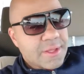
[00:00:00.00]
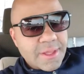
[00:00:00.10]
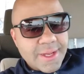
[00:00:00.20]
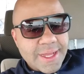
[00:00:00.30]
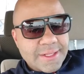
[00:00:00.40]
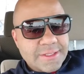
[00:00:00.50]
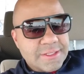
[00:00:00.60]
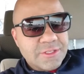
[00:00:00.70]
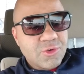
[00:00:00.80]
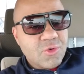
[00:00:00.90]
Like, this
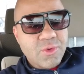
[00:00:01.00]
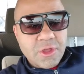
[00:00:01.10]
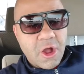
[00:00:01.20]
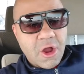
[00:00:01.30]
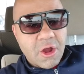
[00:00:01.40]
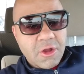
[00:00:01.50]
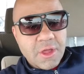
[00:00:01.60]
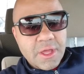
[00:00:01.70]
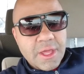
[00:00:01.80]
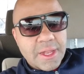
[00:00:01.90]
is who we are.
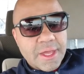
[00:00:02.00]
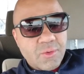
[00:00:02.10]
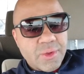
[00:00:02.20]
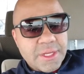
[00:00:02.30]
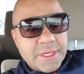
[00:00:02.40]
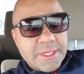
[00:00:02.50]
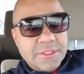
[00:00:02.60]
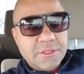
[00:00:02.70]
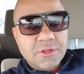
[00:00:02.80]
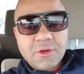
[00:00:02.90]
Like, we need
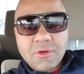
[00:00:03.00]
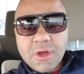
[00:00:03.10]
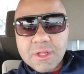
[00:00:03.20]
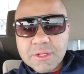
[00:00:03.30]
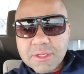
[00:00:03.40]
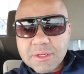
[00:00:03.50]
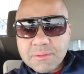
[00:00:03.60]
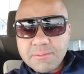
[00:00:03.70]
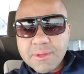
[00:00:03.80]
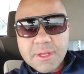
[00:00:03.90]
to know a little
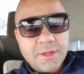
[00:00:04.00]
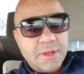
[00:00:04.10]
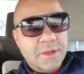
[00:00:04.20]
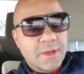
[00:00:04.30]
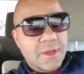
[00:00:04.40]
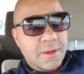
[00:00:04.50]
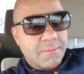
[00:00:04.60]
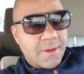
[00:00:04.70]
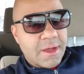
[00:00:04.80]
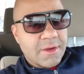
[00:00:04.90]
bit
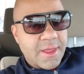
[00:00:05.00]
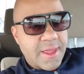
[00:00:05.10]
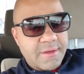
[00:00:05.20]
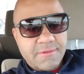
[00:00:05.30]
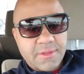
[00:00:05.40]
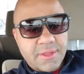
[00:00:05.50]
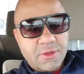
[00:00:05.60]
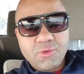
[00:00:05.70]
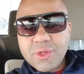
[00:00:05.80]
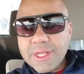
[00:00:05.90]
about
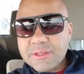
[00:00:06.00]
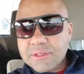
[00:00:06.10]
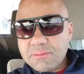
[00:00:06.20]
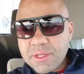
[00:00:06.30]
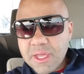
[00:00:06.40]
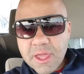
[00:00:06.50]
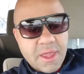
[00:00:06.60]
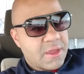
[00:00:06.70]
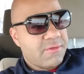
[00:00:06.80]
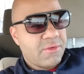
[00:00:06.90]
everything. We need to be
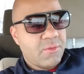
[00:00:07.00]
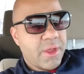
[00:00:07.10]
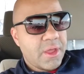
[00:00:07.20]
everywhere.